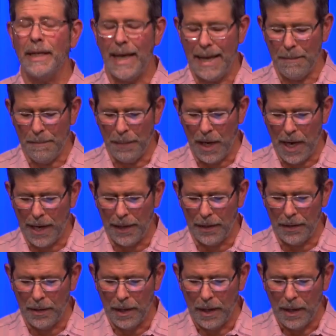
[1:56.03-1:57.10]

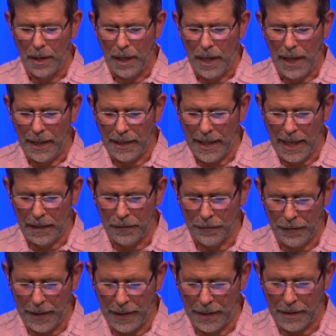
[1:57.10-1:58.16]
empire, a
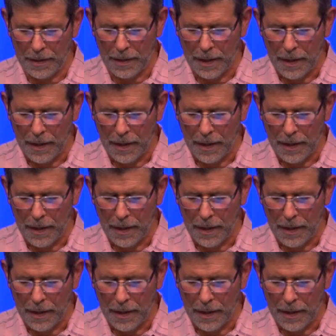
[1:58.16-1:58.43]
caliphate.